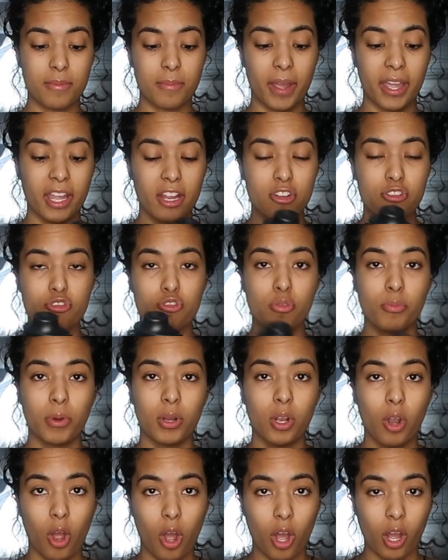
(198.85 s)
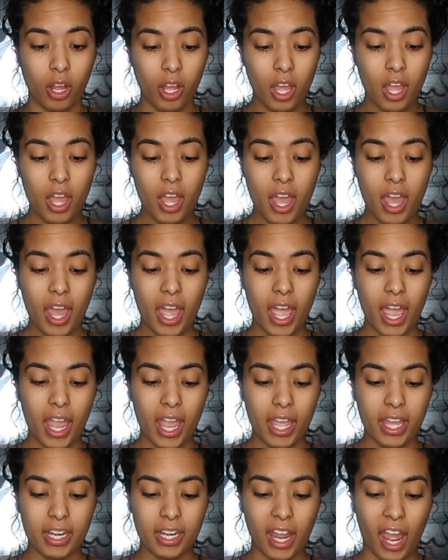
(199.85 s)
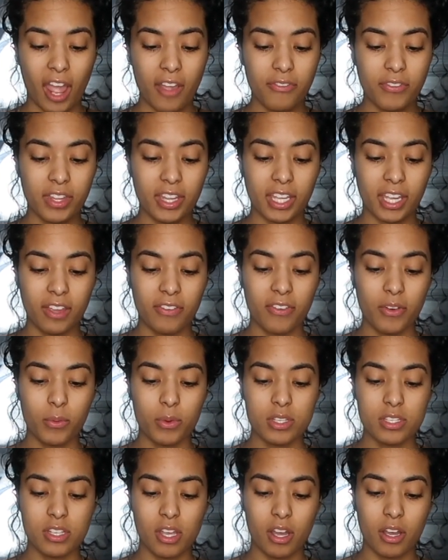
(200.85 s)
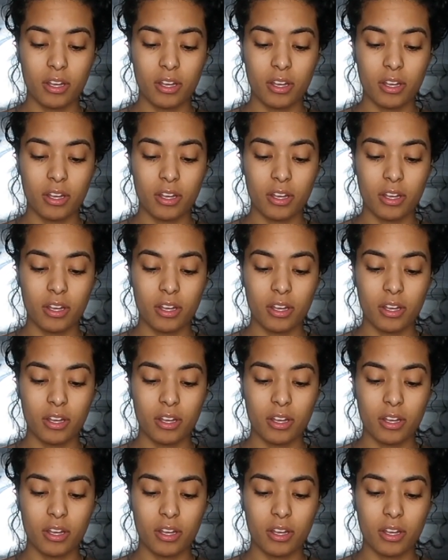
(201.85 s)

my hair is super long and I feel like if it was